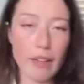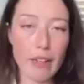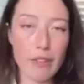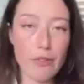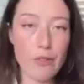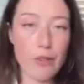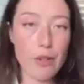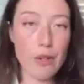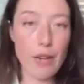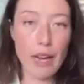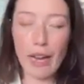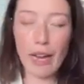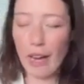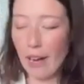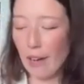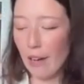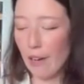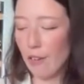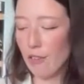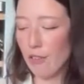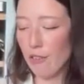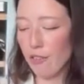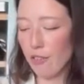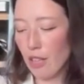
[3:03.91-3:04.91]
If you
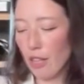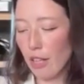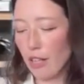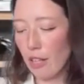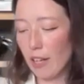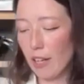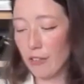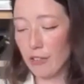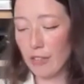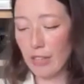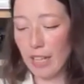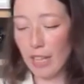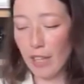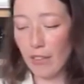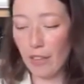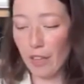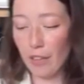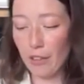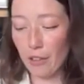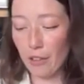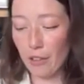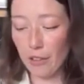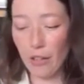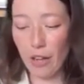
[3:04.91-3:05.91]
have a fillet that
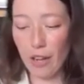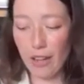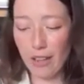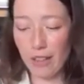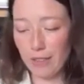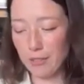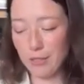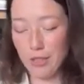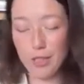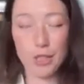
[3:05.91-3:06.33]
you're not,